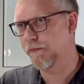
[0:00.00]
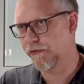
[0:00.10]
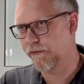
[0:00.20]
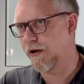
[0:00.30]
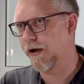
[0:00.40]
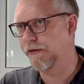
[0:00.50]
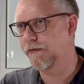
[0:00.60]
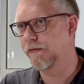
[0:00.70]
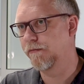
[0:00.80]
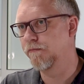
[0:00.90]

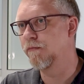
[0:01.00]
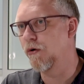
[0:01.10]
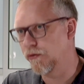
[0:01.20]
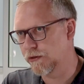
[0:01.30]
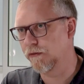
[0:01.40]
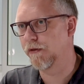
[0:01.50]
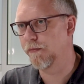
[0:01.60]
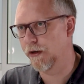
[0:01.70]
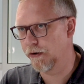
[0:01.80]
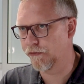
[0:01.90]
provide most of the
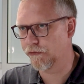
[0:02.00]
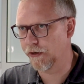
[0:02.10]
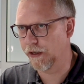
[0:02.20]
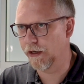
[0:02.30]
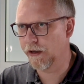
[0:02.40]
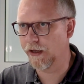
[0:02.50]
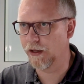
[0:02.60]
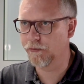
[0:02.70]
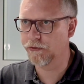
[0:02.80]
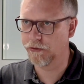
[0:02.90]
military
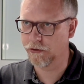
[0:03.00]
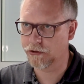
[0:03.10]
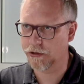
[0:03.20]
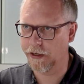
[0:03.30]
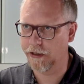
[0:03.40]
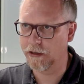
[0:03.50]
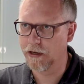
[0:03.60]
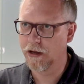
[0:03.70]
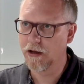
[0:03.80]
help to Ukraine.